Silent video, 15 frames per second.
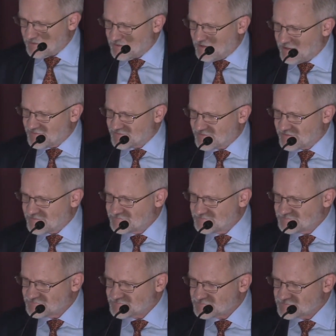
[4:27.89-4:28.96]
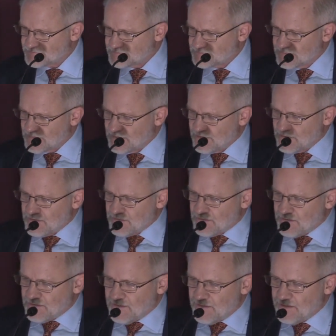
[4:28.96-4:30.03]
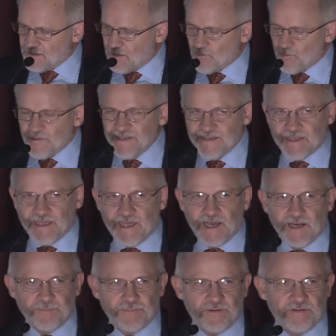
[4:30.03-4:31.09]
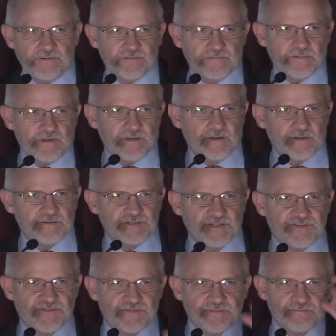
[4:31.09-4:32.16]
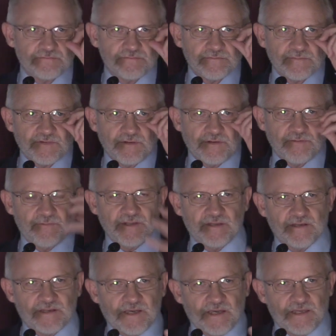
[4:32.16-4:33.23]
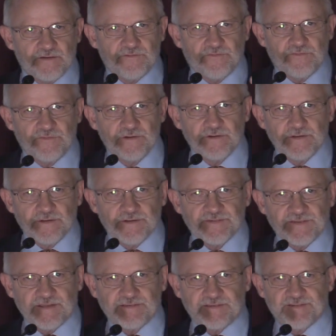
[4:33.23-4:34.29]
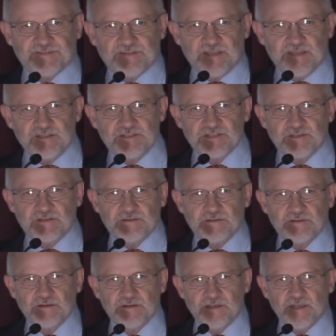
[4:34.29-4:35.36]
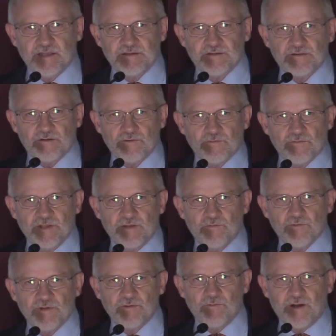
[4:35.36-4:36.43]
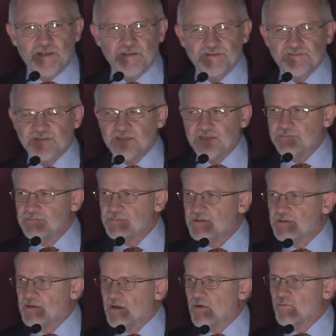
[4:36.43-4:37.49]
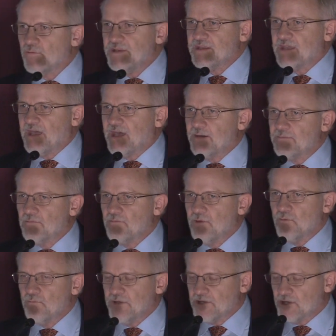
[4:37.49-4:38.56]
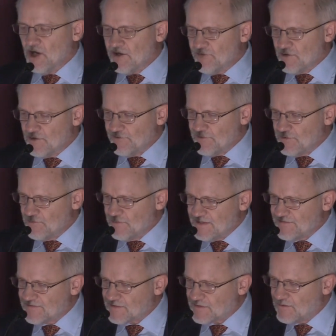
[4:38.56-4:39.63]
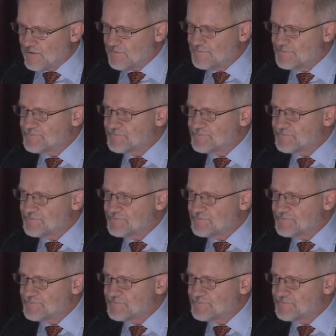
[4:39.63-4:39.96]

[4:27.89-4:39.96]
Gaza. And I'll recap uh, just so that we can kind of set the stage and, and re rewind the tape. I'll recap what we covered a few weeks ago.